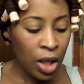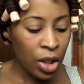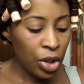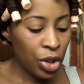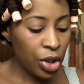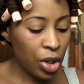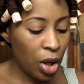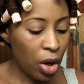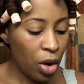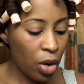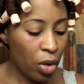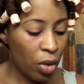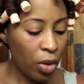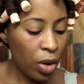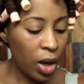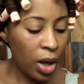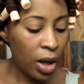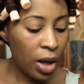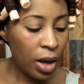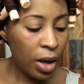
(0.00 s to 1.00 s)
So
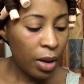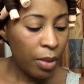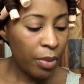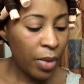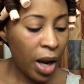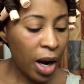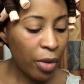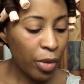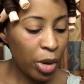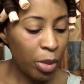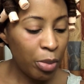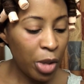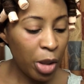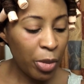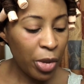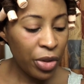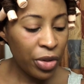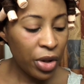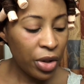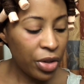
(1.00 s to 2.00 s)
I
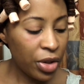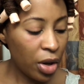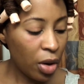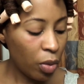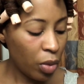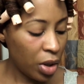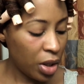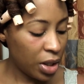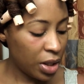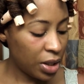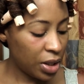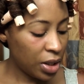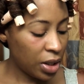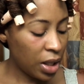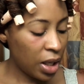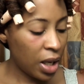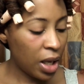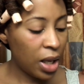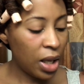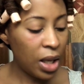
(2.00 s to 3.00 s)
remembered that there was
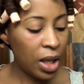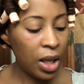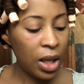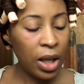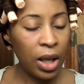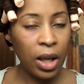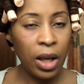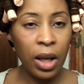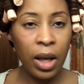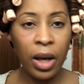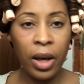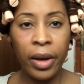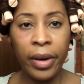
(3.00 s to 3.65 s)
a